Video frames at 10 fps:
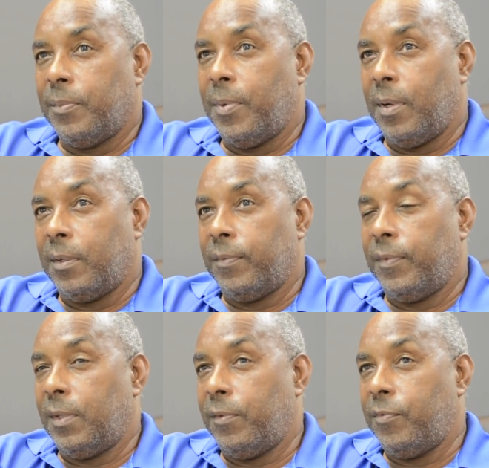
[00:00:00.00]
part
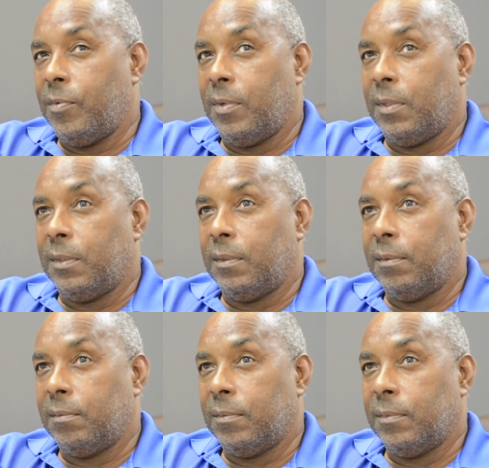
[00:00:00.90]
of 84 and
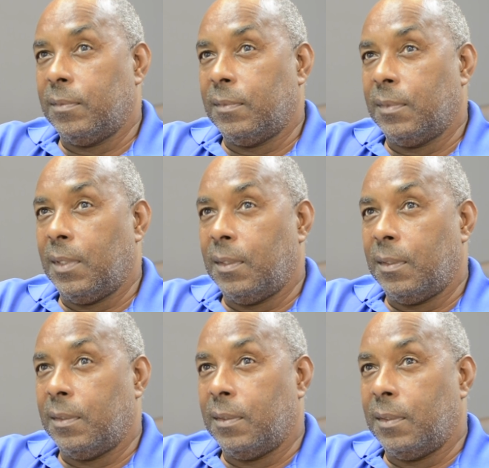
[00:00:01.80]

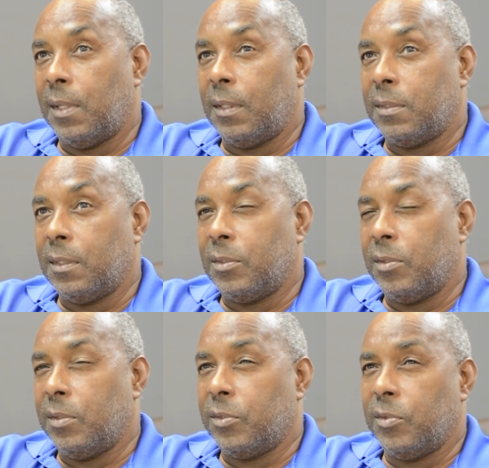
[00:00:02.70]
then another six
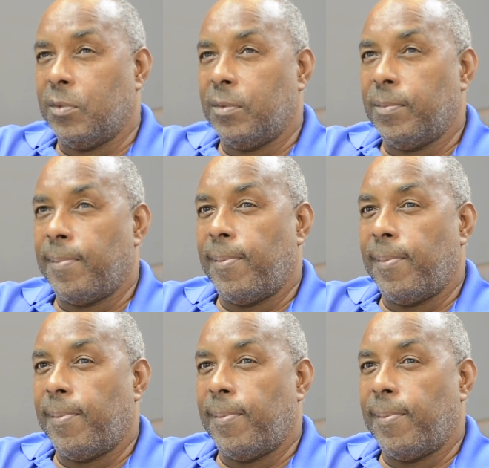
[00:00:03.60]
years. So,